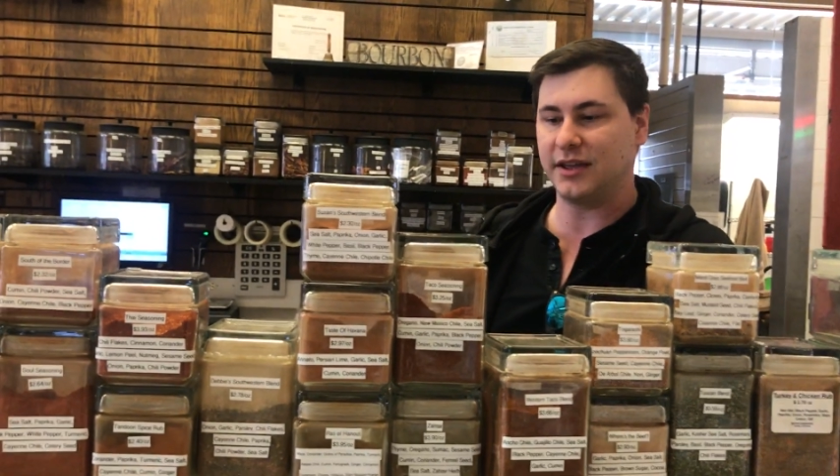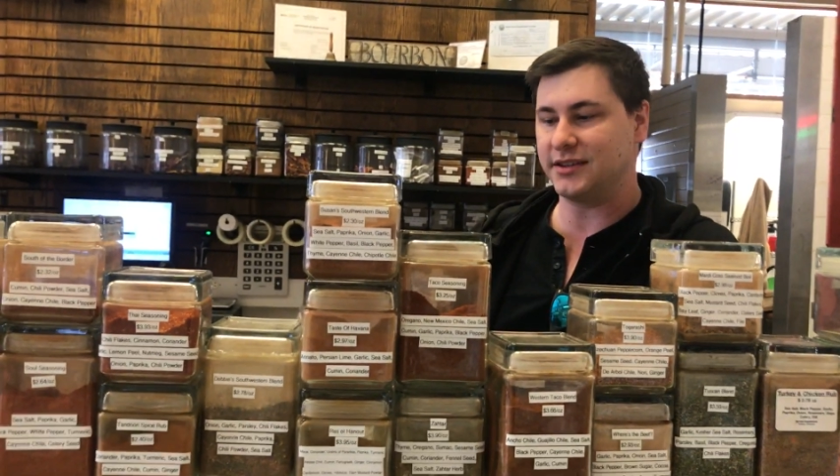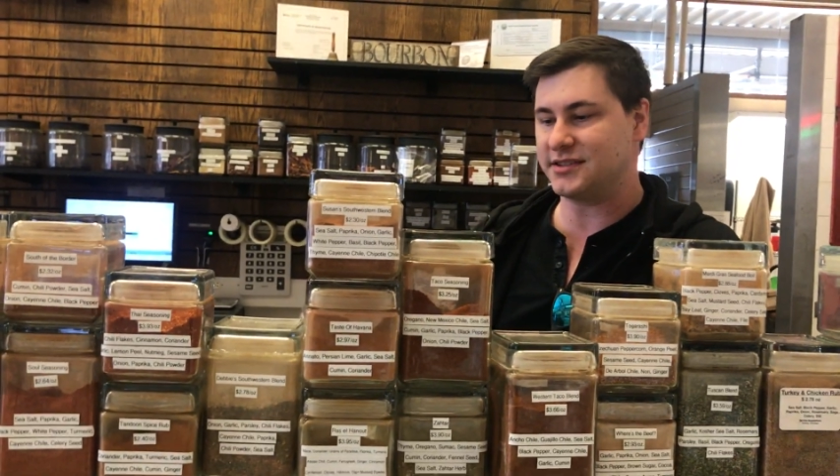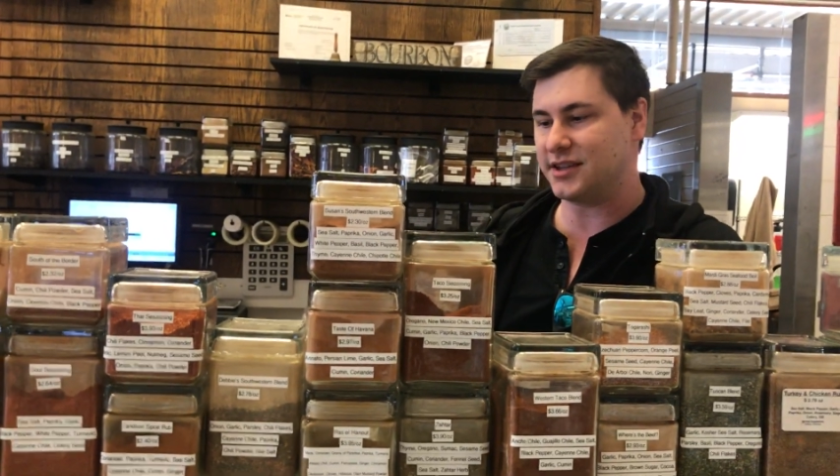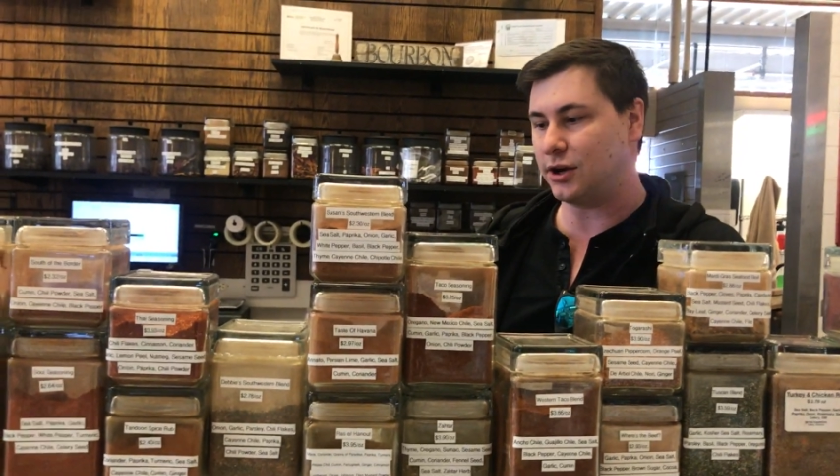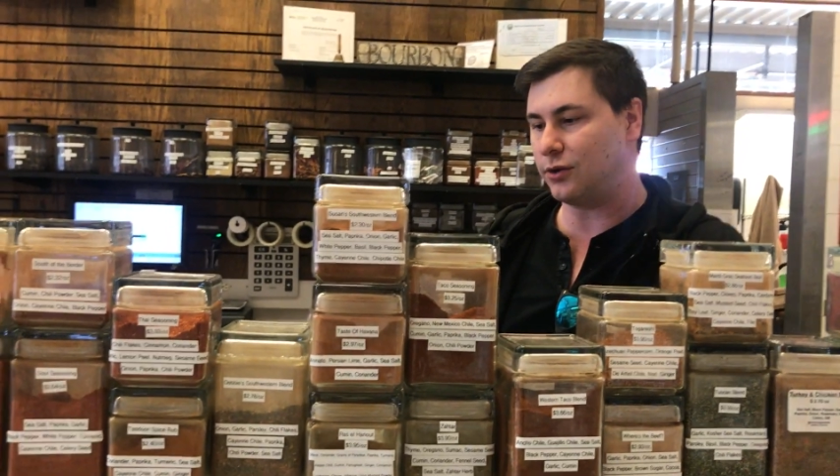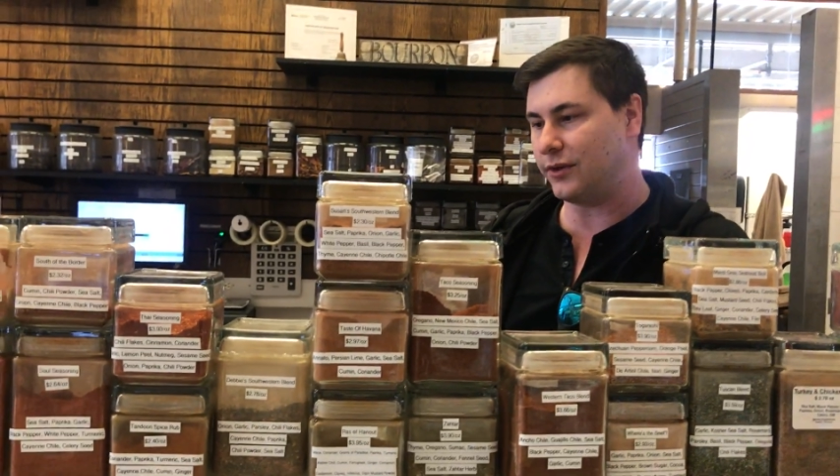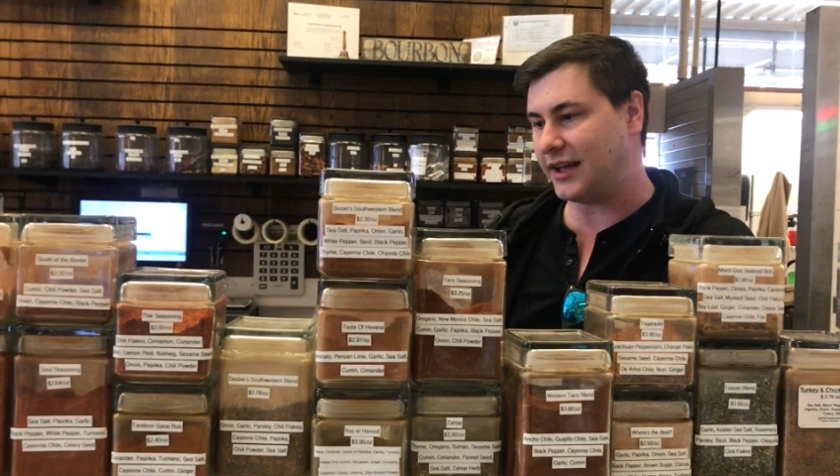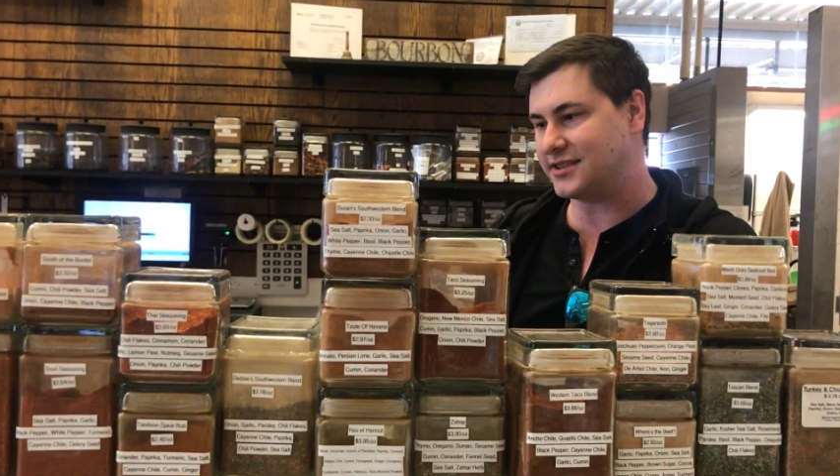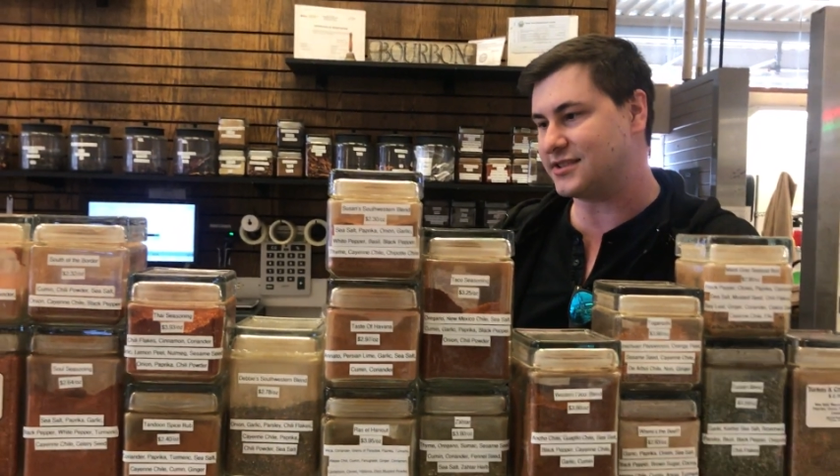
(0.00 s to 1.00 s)
And so
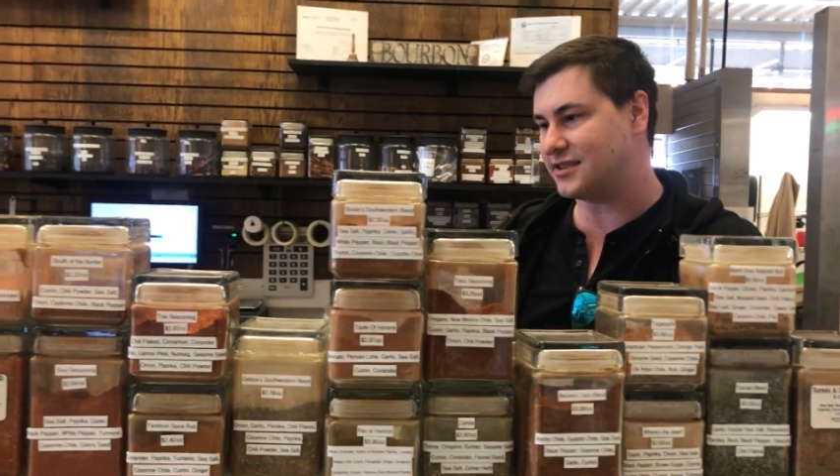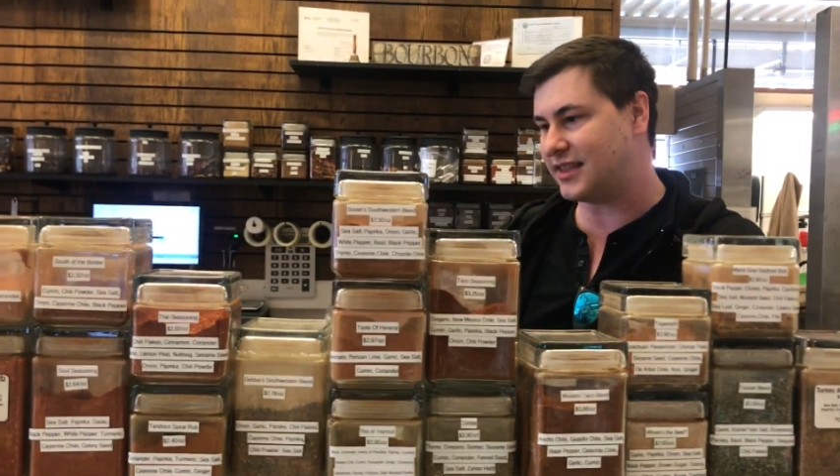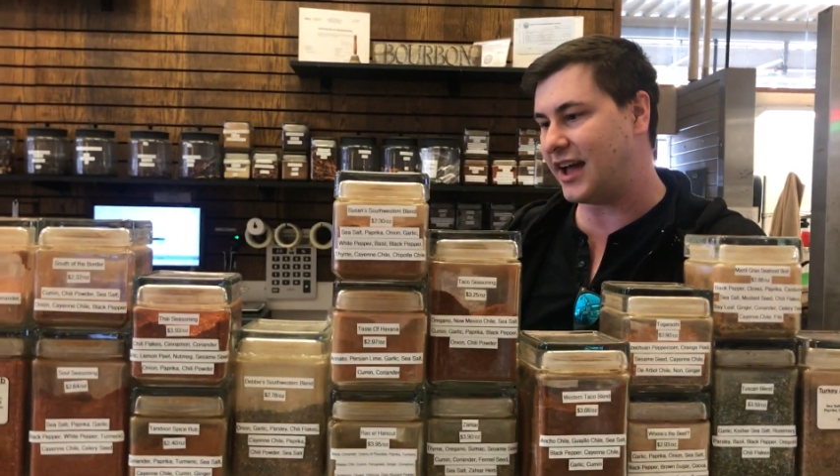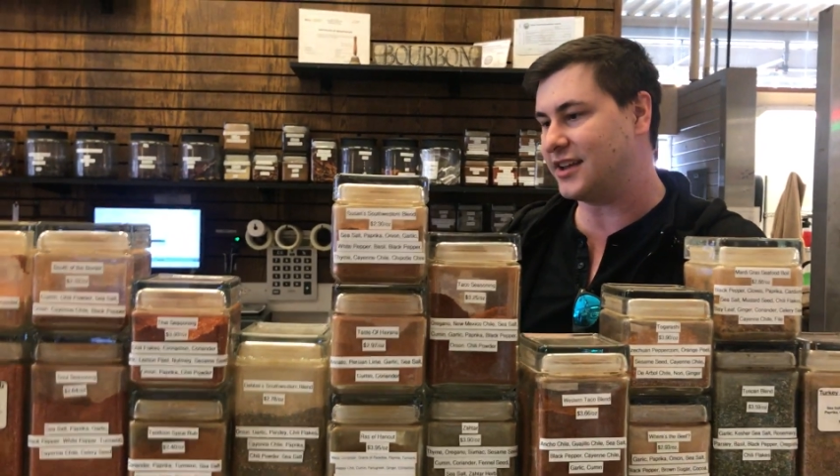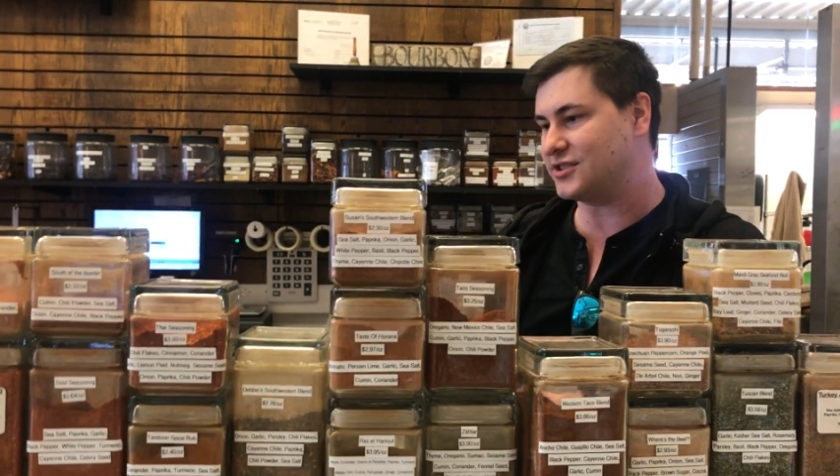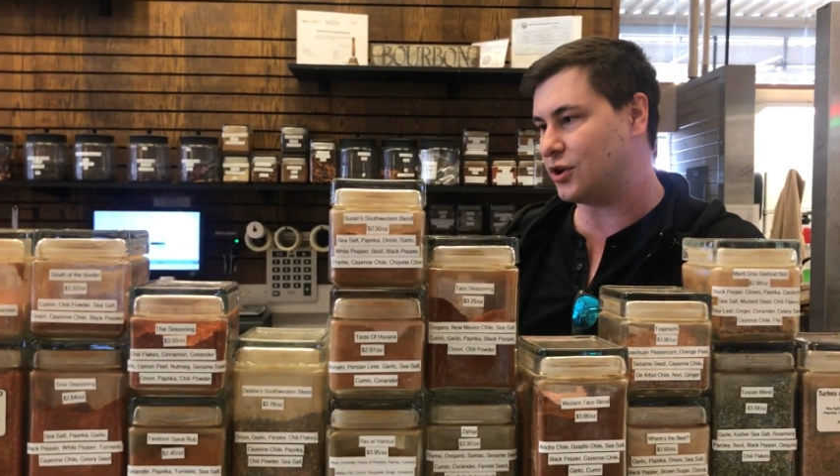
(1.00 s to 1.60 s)
that is